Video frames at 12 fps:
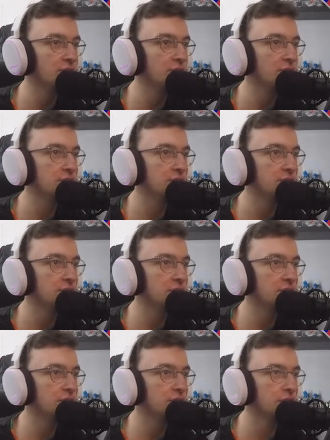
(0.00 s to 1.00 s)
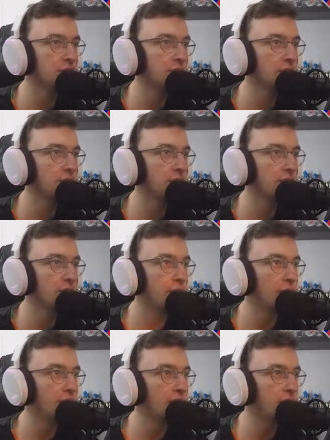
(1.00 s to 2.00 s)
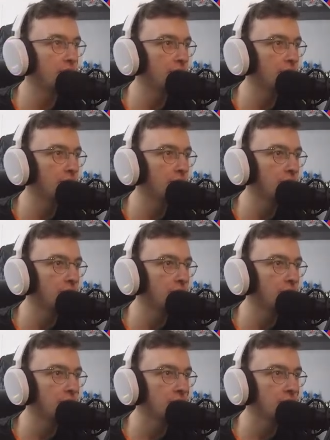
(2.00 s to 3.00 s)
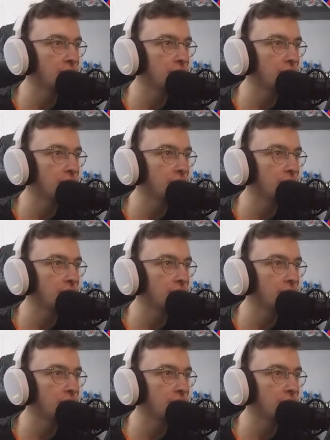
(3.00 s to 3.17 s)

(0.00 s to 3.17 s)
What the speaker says: [no speech]